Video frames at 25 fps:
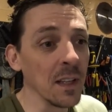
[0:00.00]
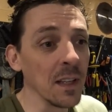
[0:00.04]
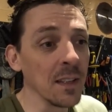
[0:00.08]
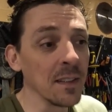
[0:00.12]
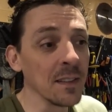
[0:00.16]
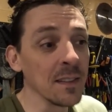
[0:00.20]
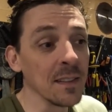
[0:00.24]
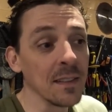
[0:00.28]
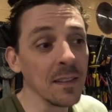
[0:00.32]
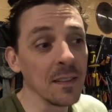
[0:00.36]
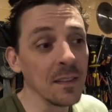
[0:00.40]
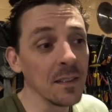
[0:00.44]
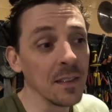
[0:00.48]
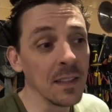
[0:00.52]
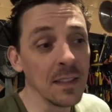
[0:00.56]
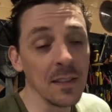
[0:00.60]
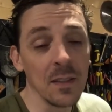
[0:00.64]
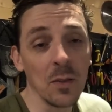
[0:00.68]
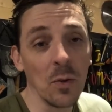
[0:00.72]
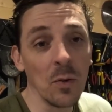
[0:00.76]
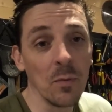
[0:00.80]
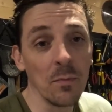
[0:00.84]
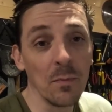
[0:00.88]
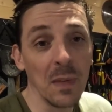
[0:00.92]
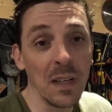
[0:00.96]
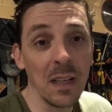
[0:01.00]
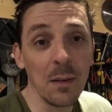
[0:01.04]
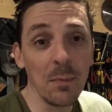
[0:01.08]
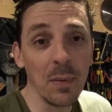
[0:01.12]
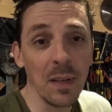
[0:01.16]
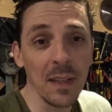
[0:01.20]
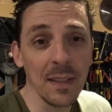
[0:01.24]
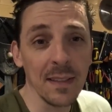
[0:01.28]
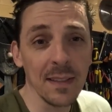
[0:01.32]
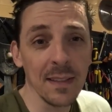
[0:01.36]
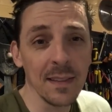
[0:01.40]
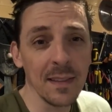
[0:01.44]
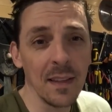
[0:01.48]
and there's not many
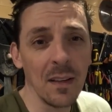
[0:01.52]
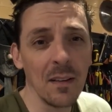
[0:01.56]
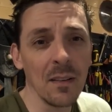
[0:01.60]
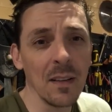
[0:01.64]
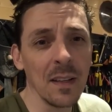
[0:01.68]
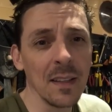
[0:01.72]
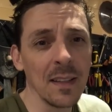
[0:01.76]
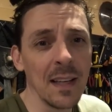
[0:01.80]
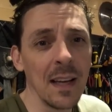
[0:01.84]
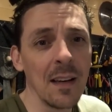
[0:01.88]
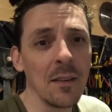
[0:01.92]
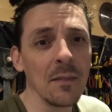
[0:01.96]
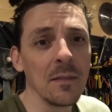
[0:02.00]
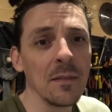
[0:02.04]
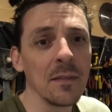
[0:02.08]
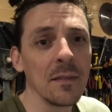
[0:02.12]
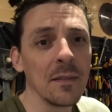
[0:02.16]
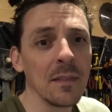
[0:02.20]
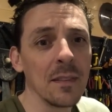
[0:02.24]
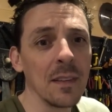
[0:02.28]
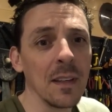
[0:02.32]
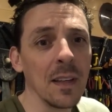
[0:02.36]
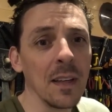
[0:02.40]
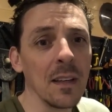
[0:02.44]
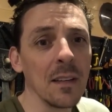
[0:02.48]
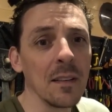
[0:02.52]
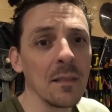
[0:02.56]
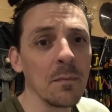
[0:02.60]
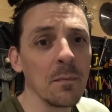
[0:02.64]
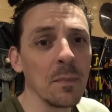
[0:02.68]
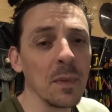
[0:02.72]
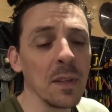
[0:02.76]
places to hunker down there,